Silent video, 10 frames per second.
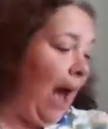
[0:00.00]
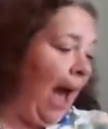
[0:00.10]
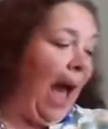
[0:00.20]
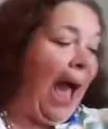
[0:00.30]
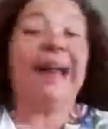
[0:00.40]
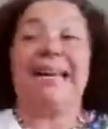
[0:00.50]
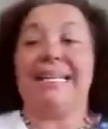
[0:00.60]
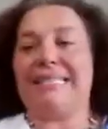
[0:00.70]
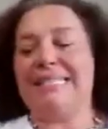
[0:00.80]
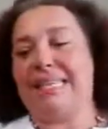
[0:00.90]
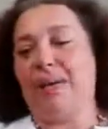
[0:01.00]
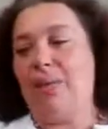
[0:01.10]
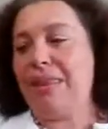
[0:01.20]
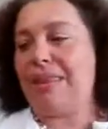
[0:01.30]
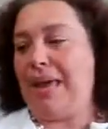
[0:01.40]
I didn't stick
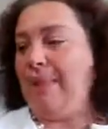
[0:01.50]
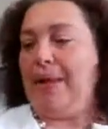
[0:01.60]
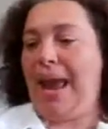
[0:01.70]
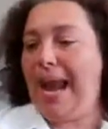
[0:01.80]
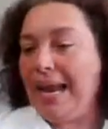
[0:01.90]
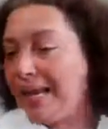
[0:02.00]
with them, and I